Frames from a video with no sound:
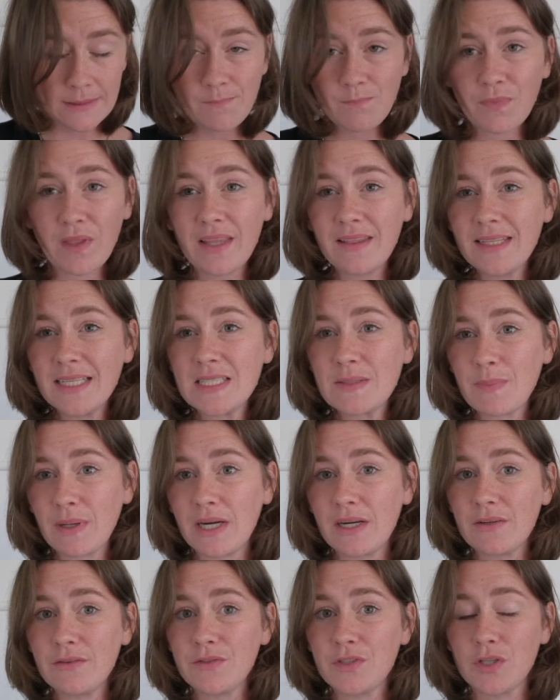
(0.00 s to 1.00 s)
than this
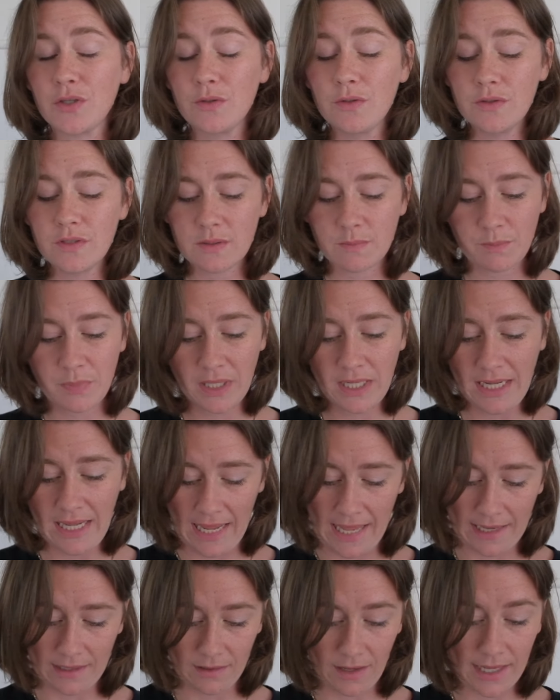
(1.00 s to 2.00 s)
pair of shoes. But
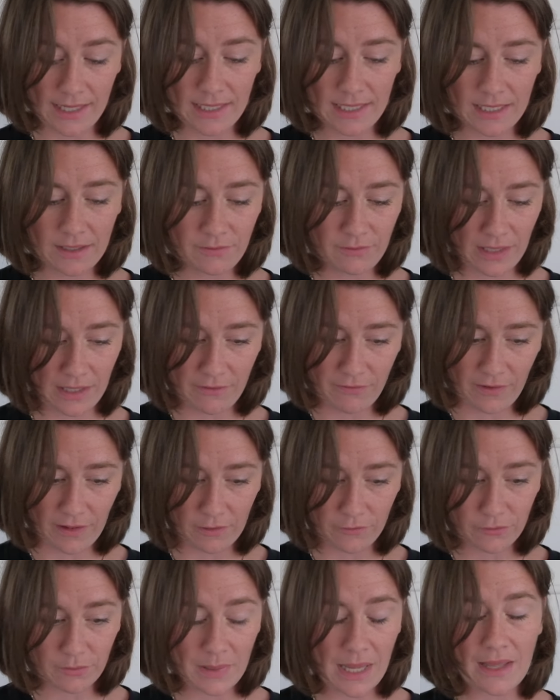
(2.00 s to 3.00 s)
again, like if they
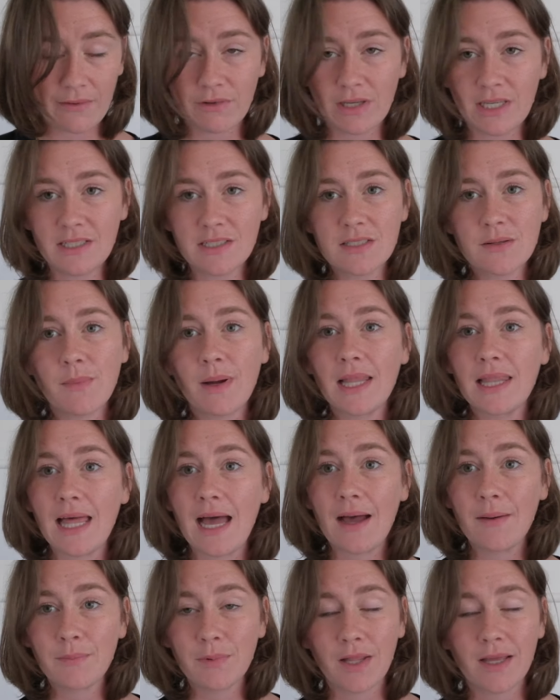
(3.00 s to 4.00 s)
fell from heaven into my
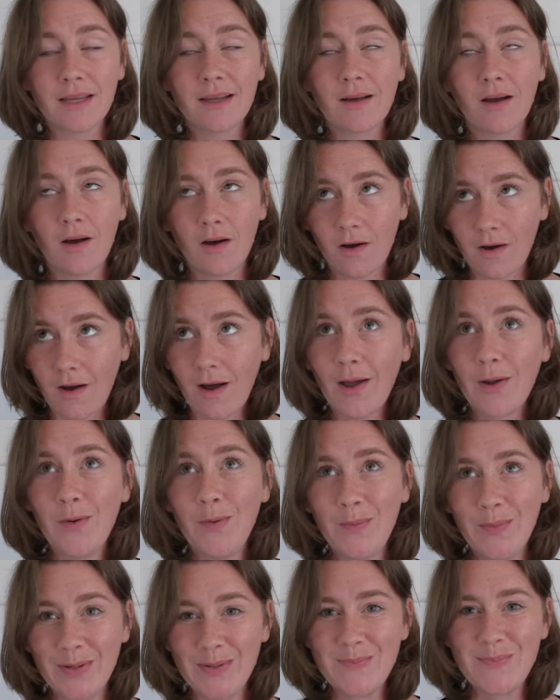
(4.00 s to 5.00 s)
lap, like I
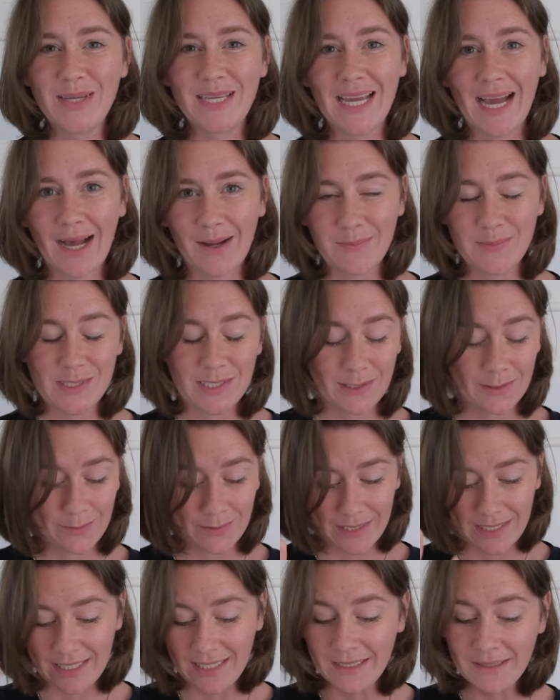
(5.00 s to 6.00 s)
would be
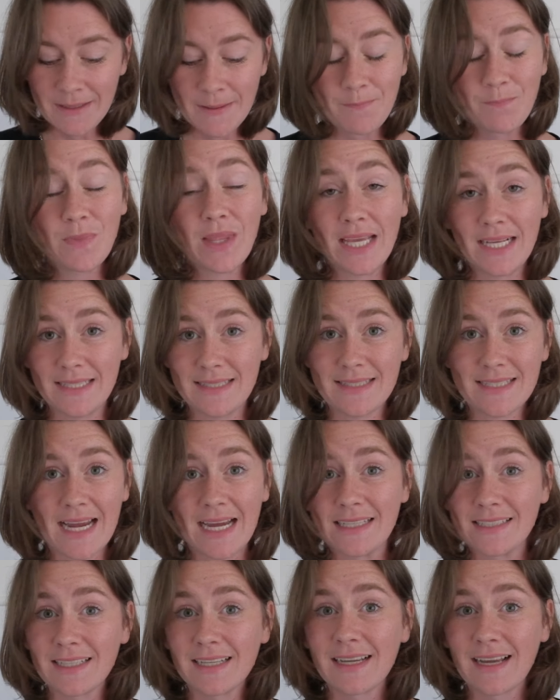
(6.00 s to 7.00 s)
absolutely
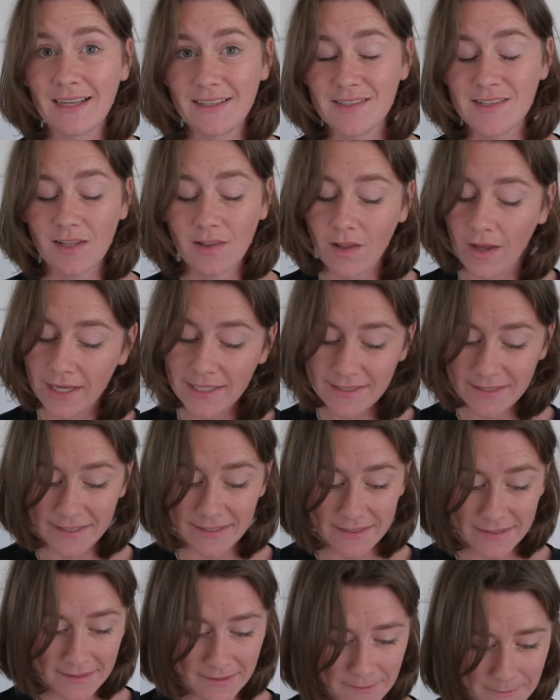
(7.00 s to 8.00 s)
ecstatic and
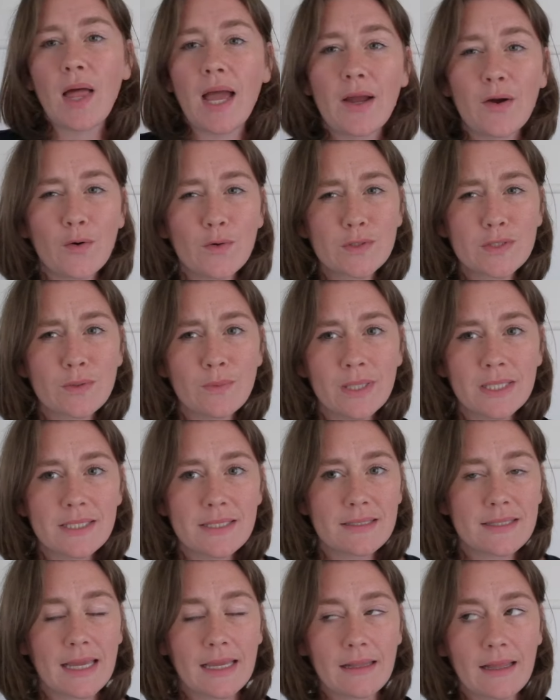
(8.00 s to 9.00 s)
delighted. I also want to
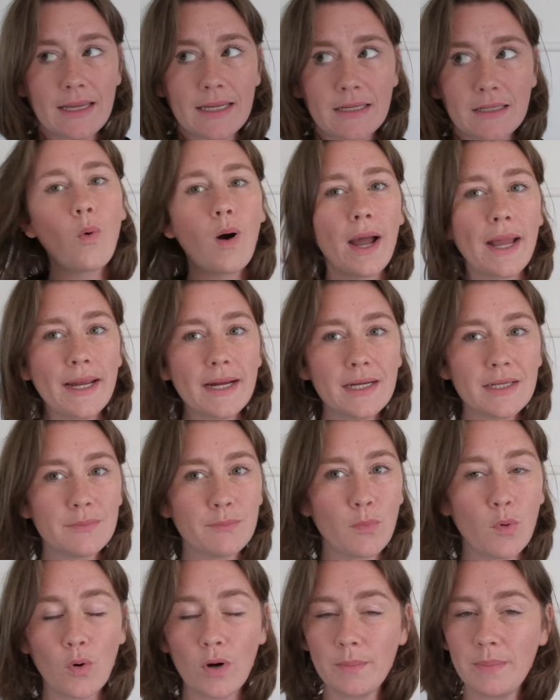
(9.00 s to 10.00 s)
say, like, why aren't
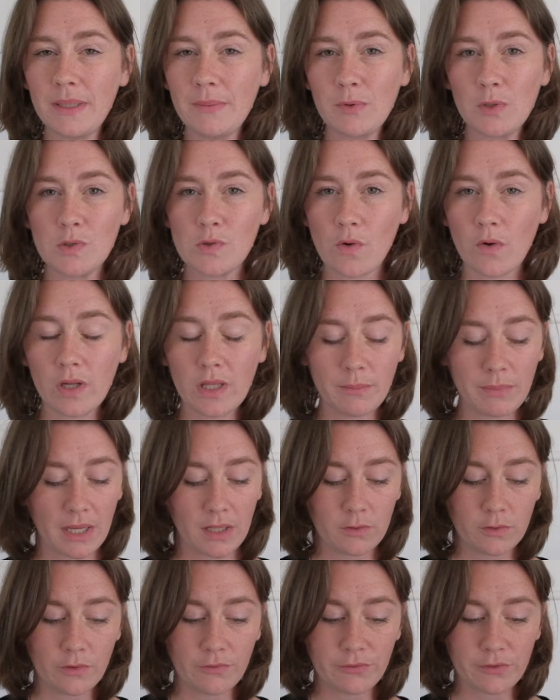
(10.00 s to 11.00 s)
more people talking
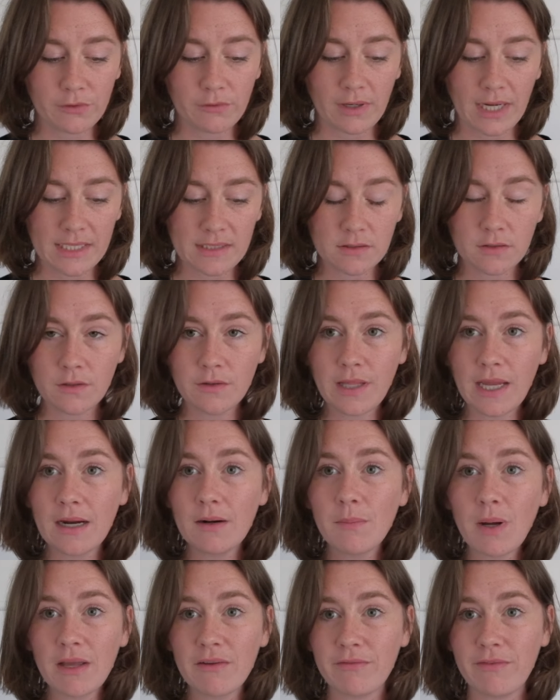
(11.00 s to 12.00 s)
about Loeffler Randall? They're
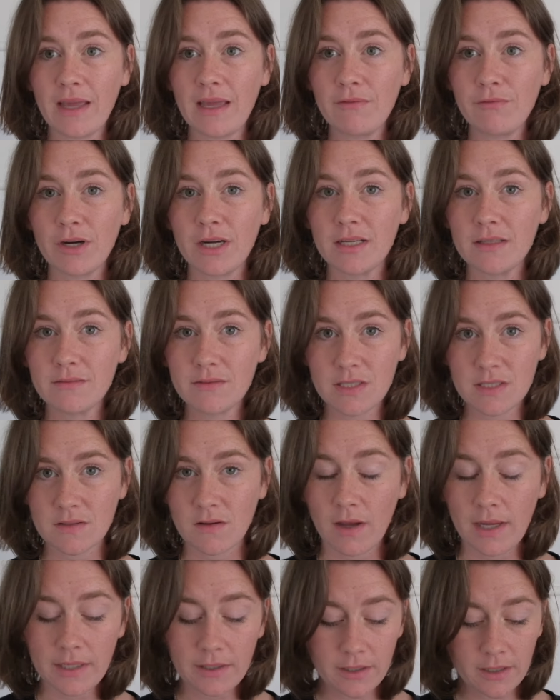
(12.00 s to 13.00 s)
my favorite
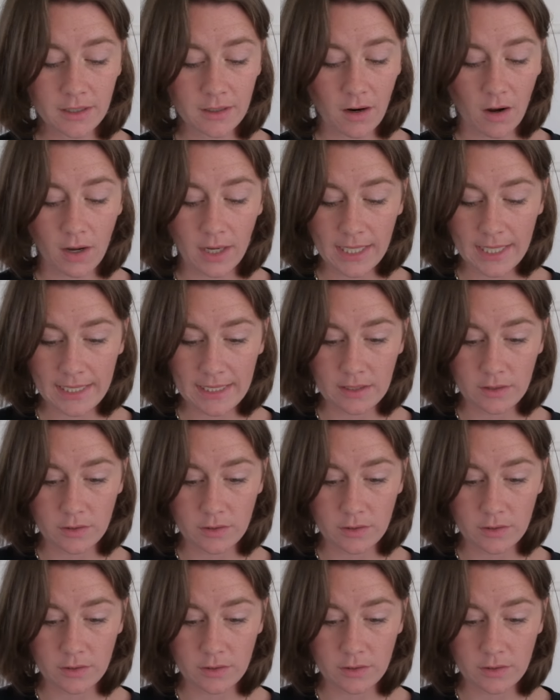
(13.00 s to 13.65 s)
designer. I